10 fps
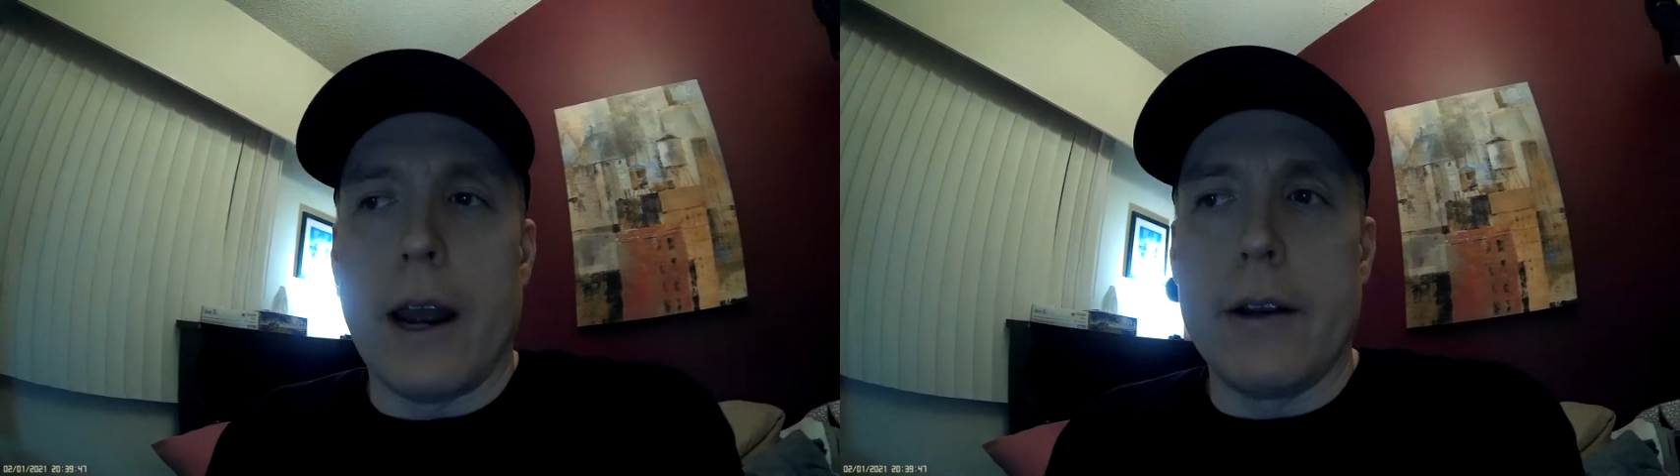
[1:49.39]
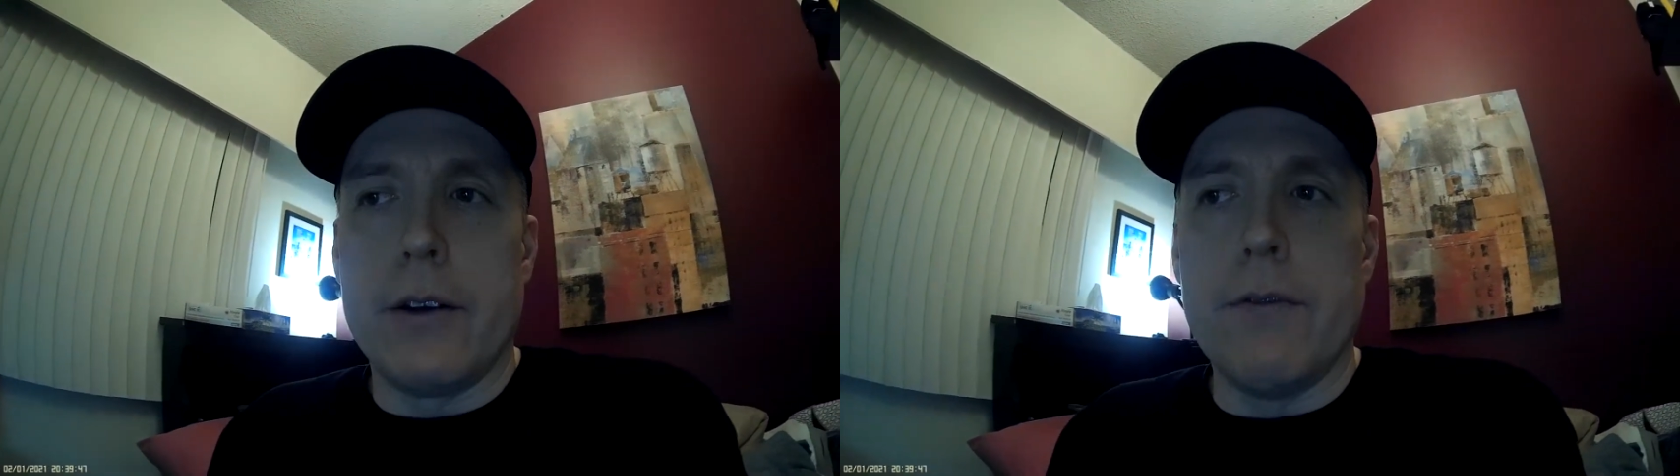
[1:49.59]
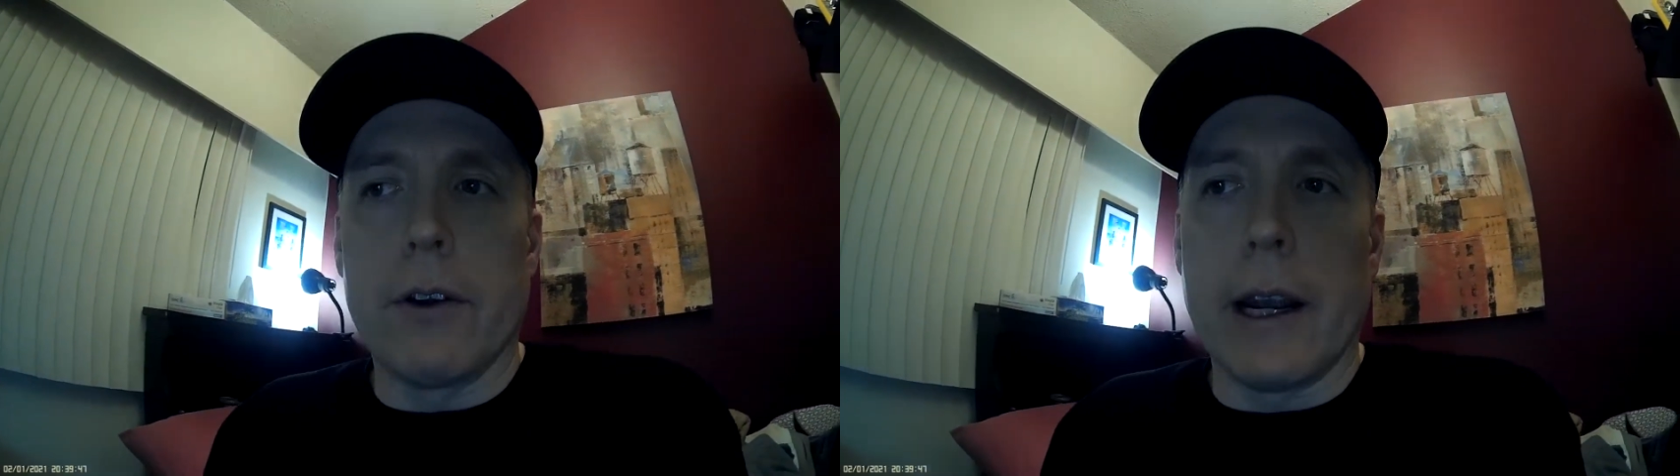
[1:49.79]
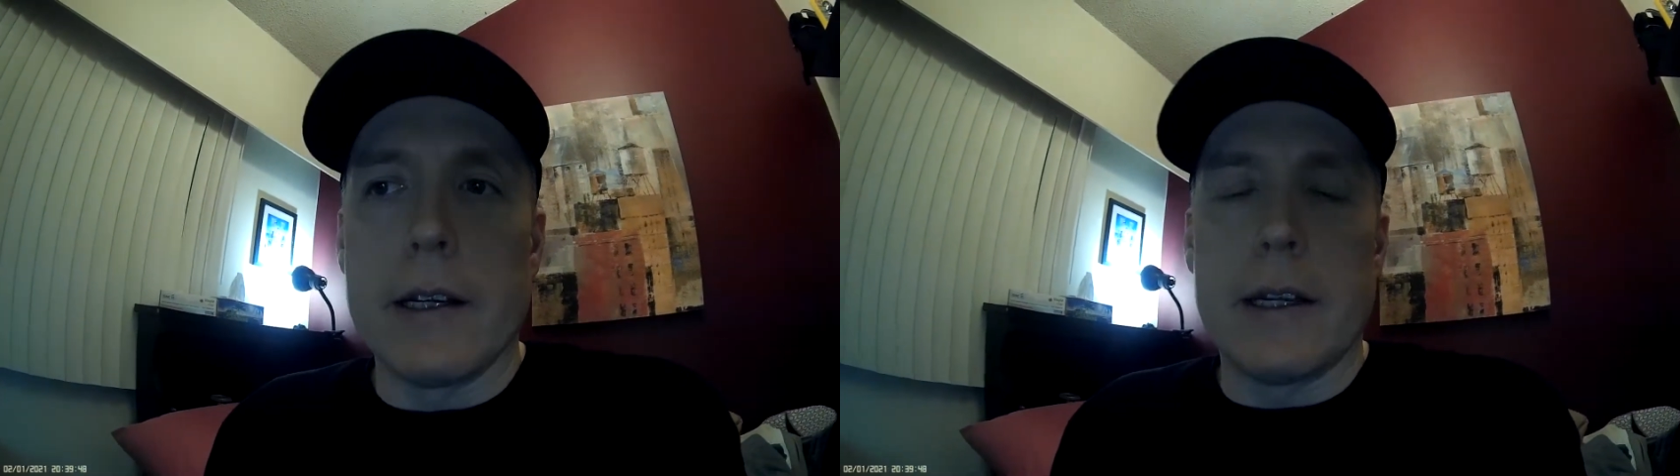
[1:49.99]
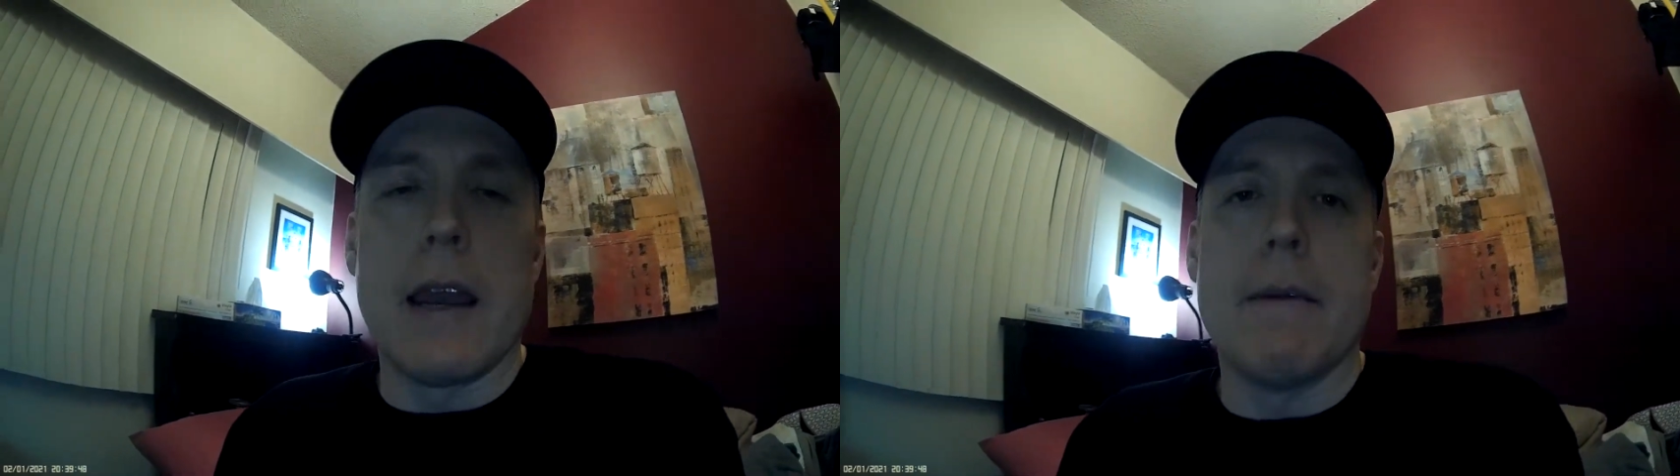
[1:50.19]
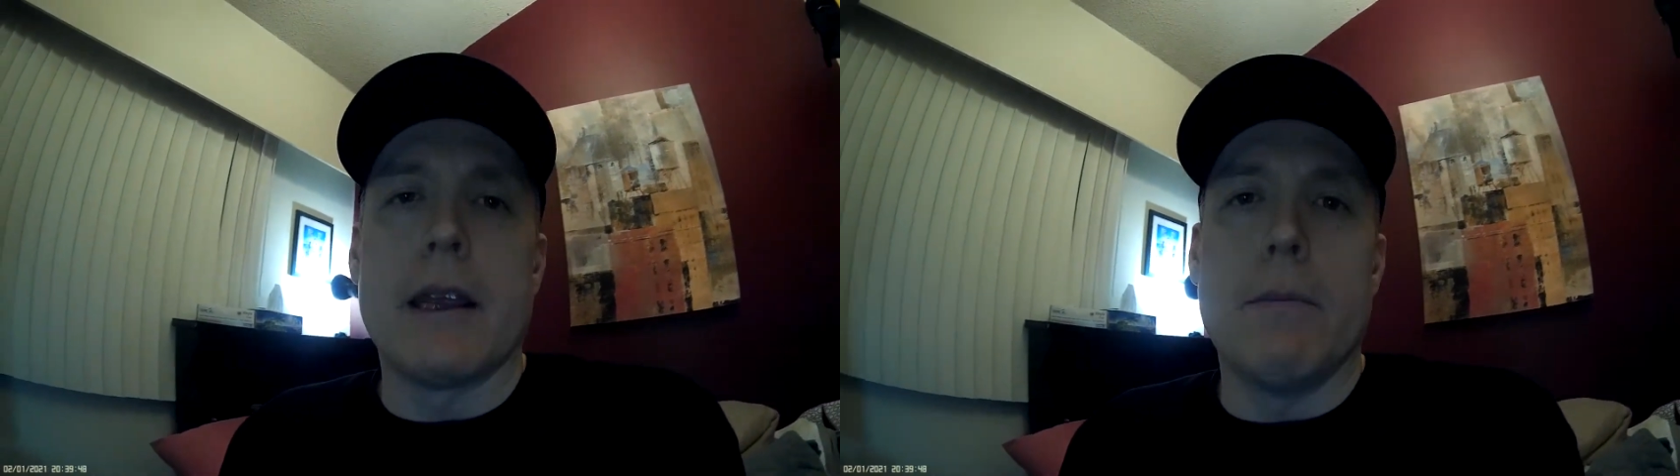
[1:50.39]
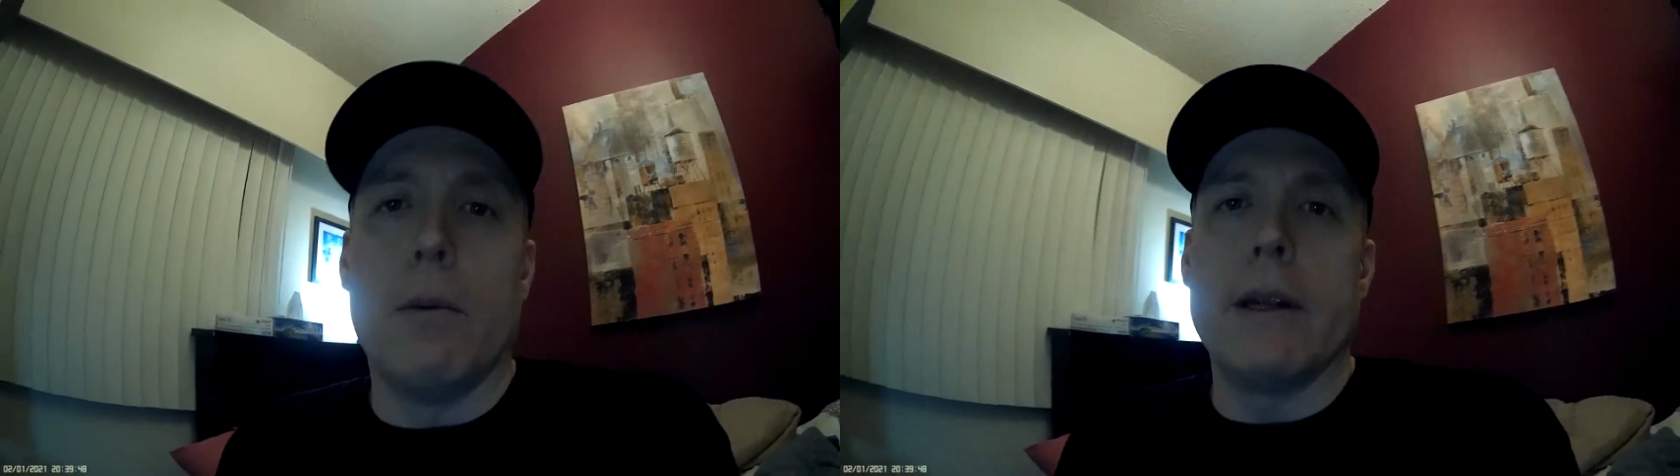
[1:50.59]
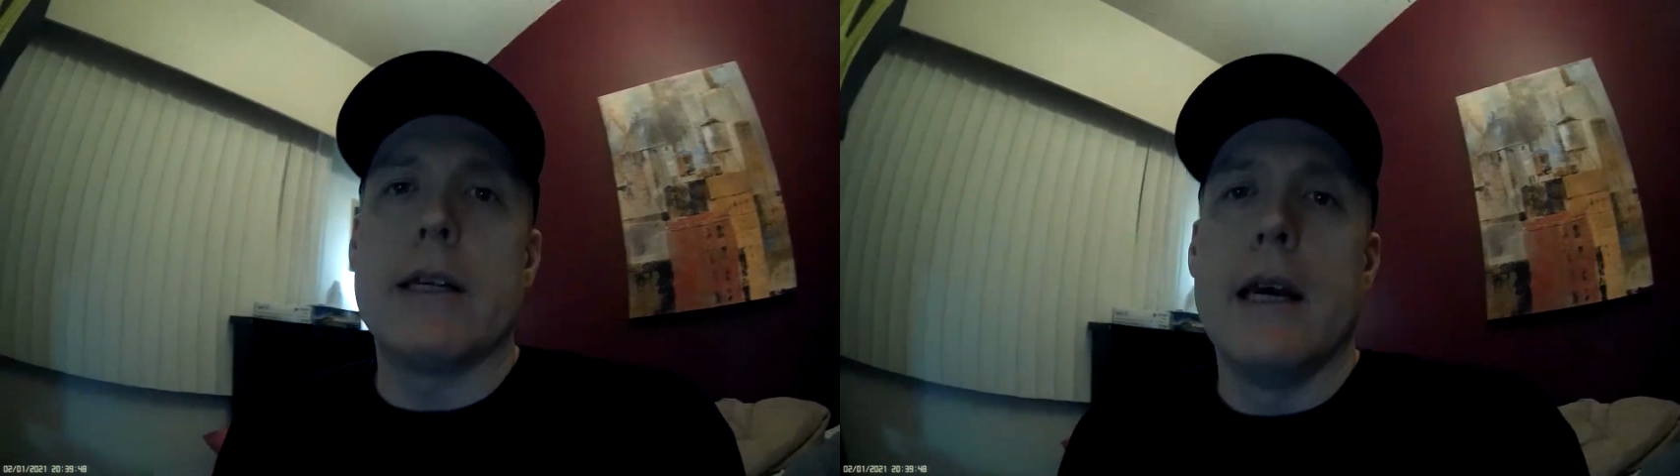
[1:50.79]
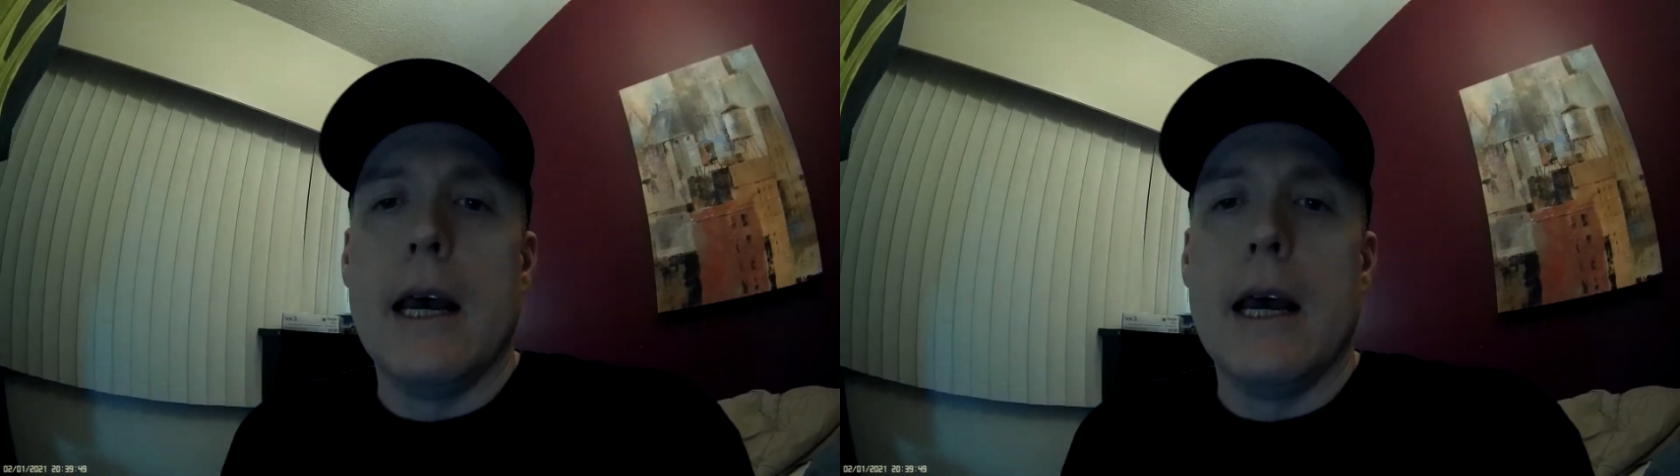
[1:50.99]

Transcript: I do forget his name at the moment,